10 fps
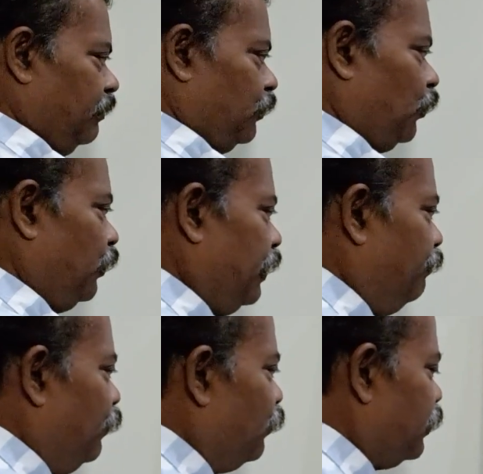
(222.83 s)
So
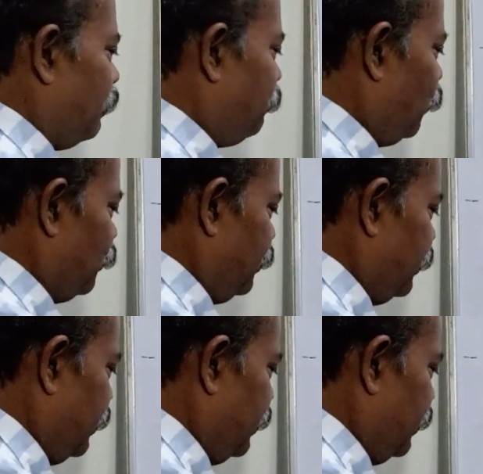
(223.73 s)
if you suppose